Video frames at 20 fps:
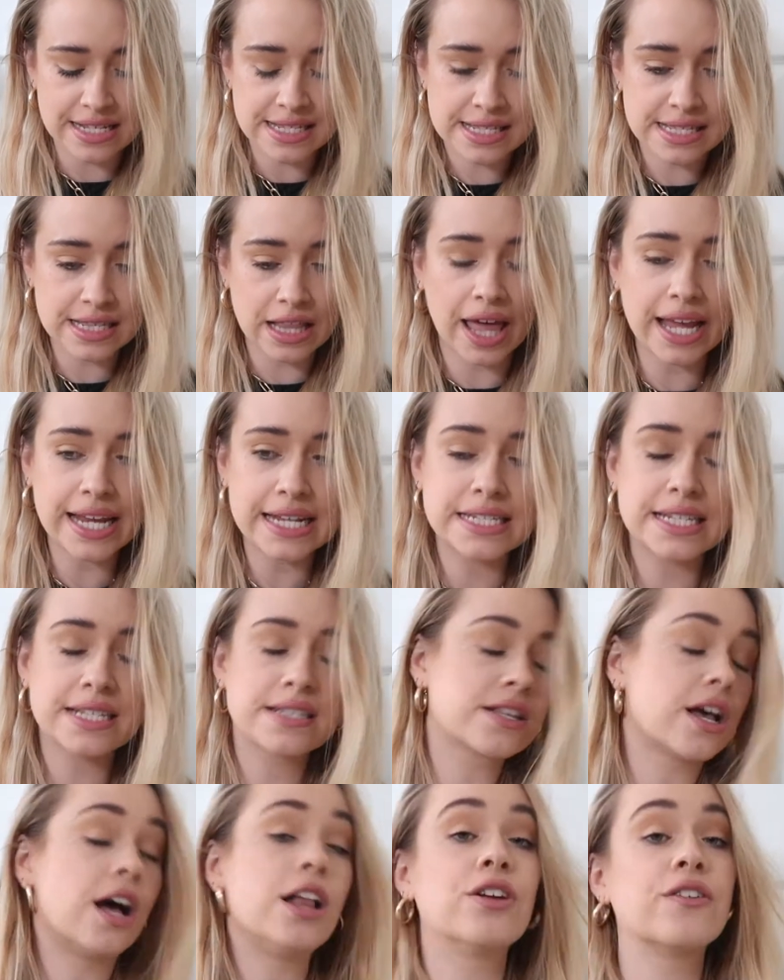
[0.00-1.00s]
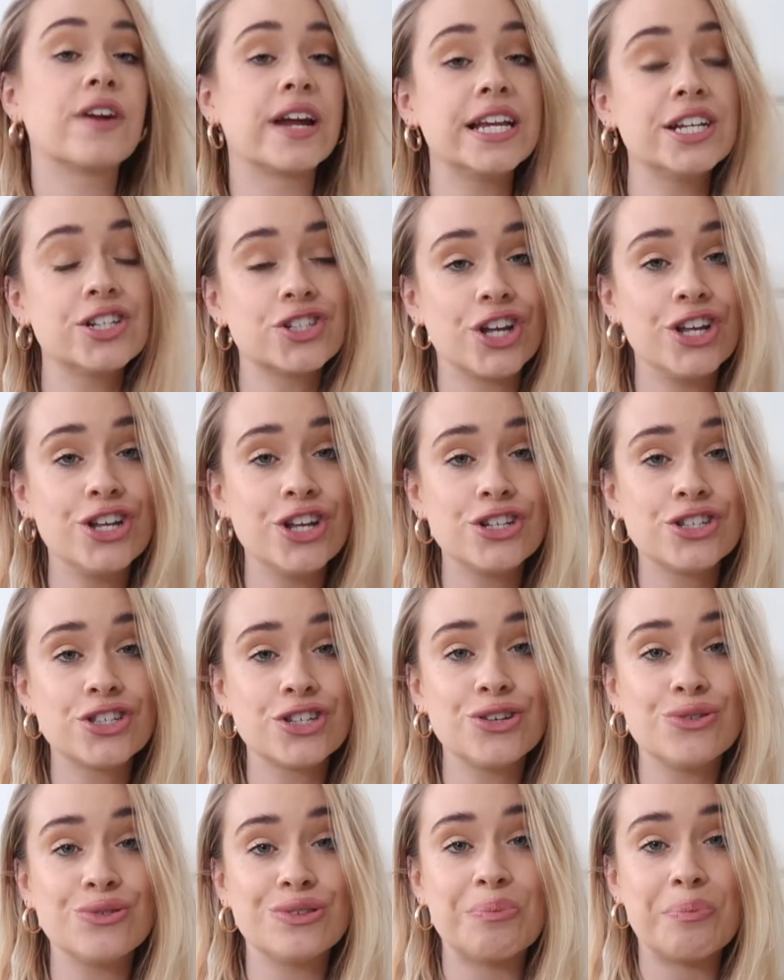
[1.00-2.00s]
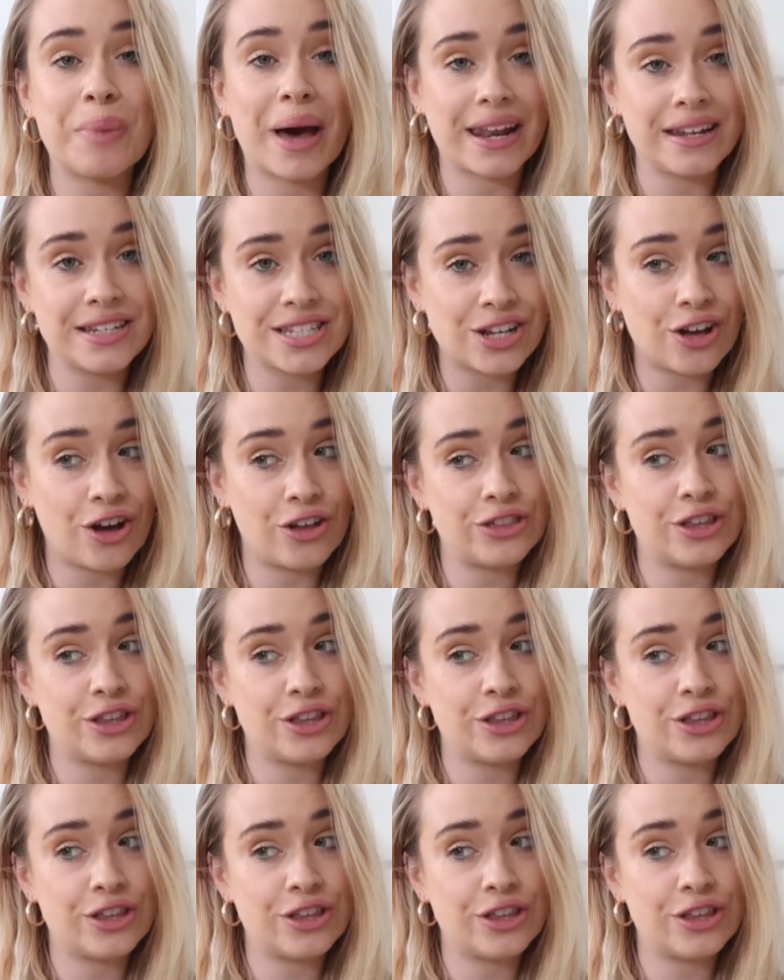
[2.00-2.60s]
a slight discoloration to the banding